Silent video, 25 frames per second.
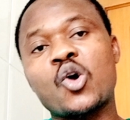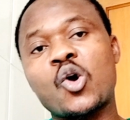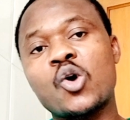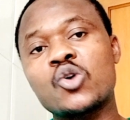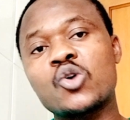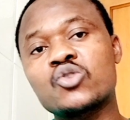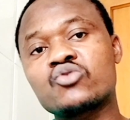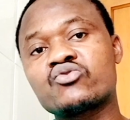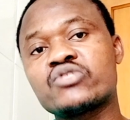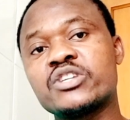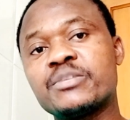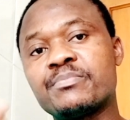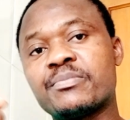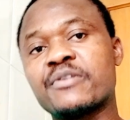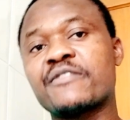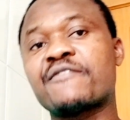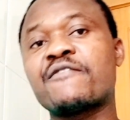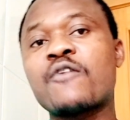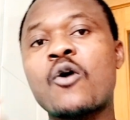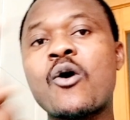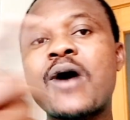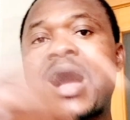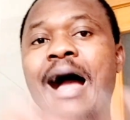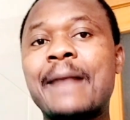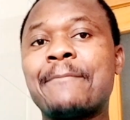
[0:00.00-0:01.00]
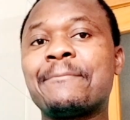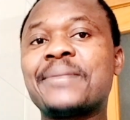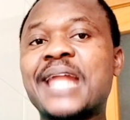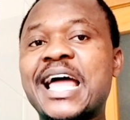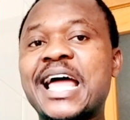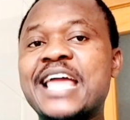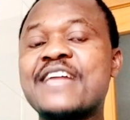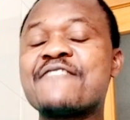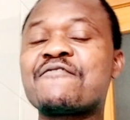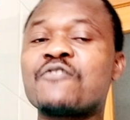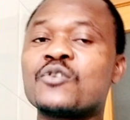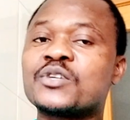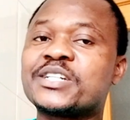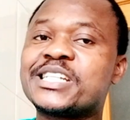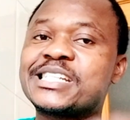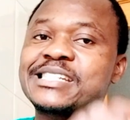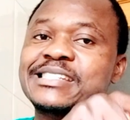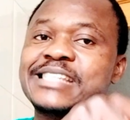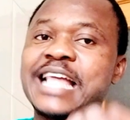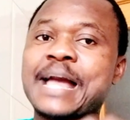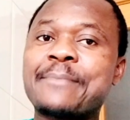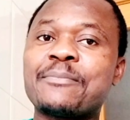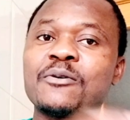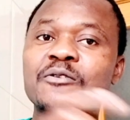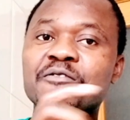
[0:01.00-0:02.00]
country before applying for this
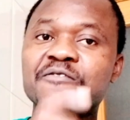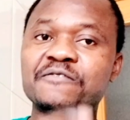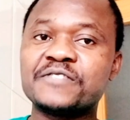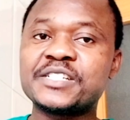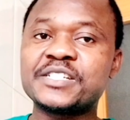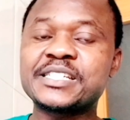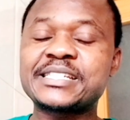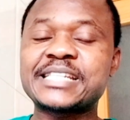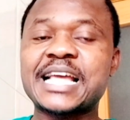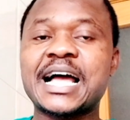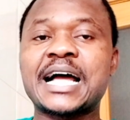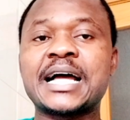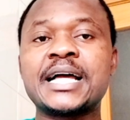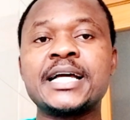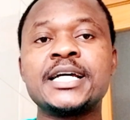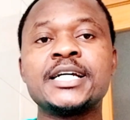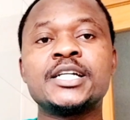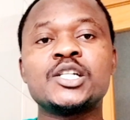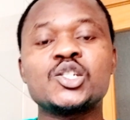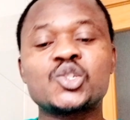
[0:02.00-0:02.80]
type of visa.